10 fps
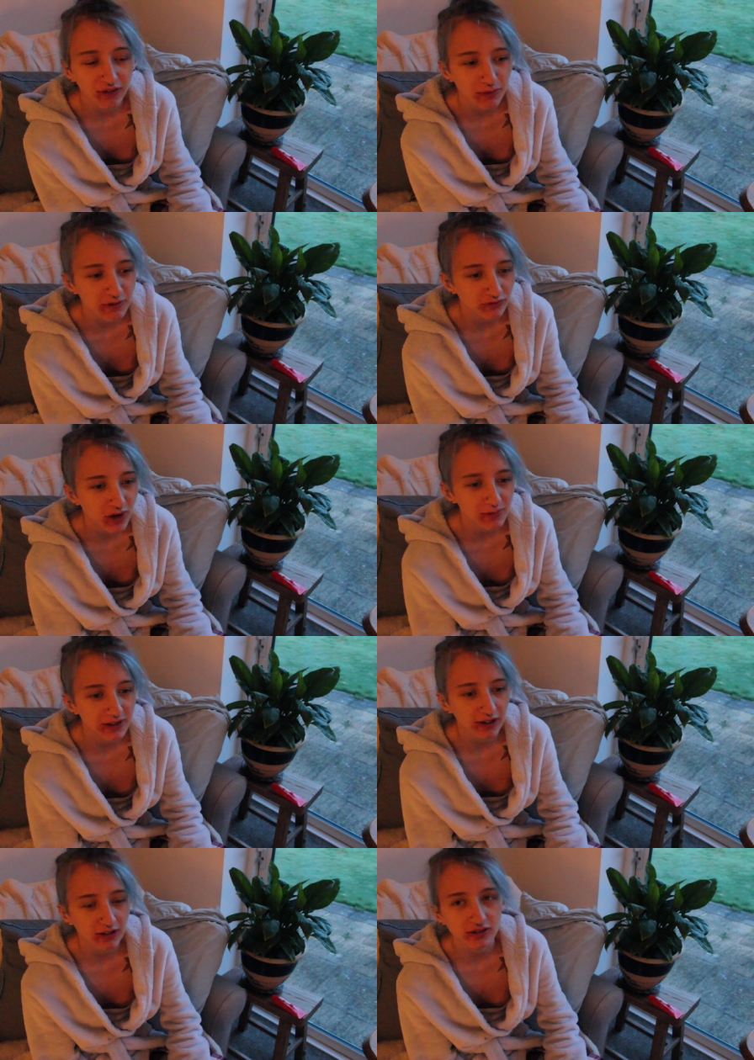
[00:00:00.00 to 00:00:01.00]
been
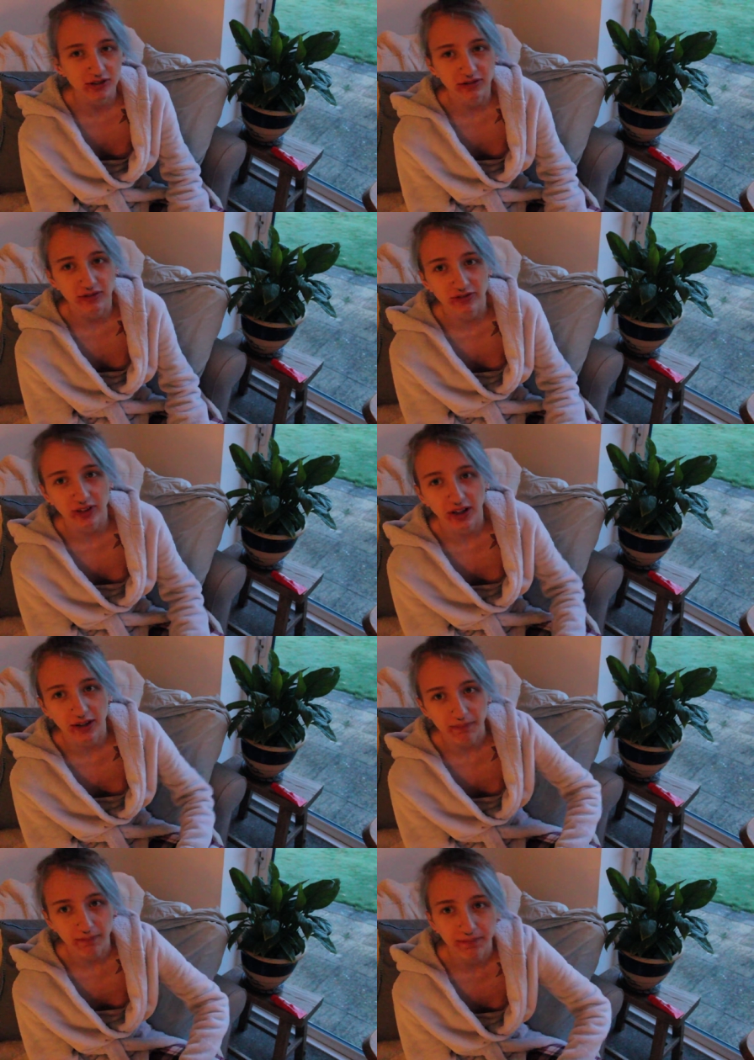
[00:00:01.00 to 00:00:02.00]
rubbing loads of
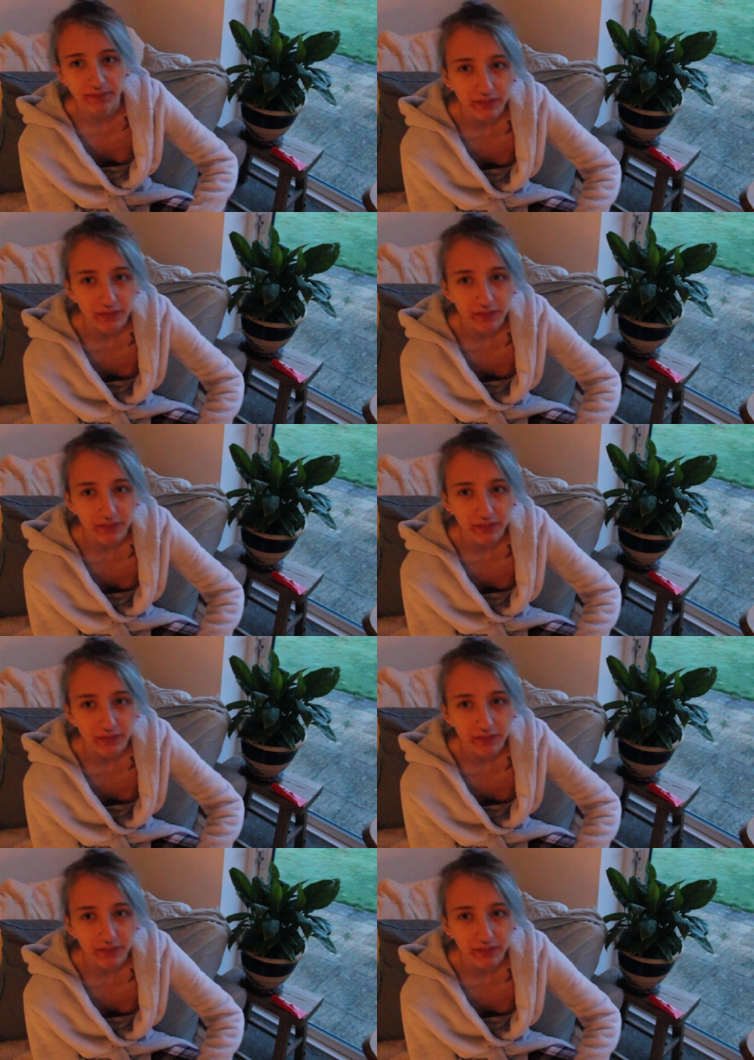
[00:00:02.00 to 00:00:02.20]
um,